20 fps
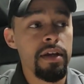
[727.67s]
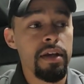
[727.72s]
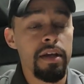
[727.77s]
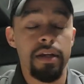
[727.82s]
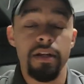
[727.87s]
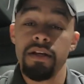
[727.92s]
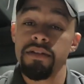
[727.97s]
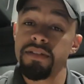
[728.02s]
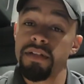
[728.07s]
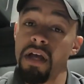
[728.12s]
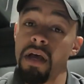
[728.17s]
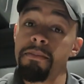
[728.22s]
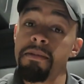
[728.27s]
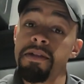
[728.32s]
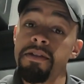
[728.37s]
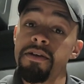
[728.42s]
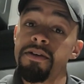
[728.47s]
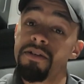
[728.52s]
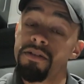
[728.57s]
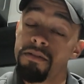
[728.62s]
And I was like, I'll be
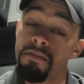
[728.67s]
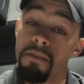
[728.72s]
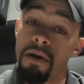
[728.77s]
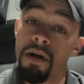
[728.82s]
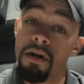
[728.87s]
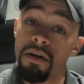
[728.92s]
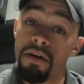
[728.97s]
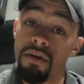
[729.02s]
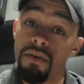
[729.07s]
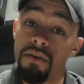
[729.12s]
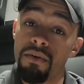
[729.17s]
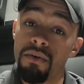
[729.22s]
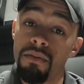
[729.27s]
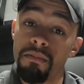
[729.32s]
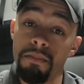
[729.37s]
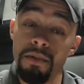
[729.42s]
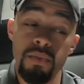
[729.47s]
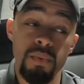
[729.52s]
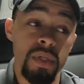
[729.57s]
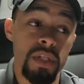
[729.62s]
there tomorrow
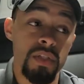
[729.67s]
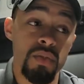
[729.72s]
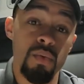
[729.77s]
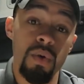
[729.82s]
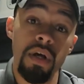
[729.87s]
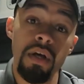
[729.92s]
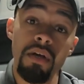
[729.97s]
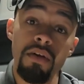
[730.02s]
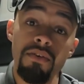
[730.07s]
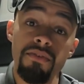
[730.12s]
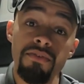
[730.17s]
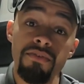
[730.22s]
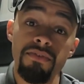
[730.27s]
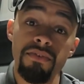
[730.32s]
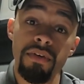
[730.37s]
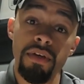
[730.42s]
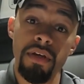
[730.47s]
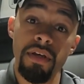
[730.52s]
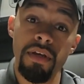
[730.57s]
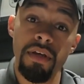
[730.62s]
between 12
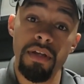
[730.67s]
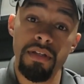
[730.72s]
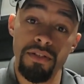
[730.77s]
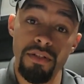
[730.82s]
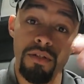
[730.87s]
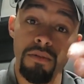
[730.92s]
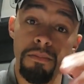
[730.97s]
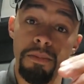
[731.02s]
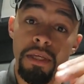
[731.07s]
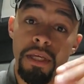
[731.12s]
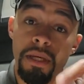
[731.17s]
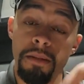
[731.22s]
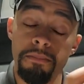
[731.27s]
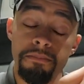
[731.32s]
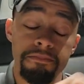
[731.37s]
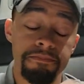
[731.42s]
and 2 p.m.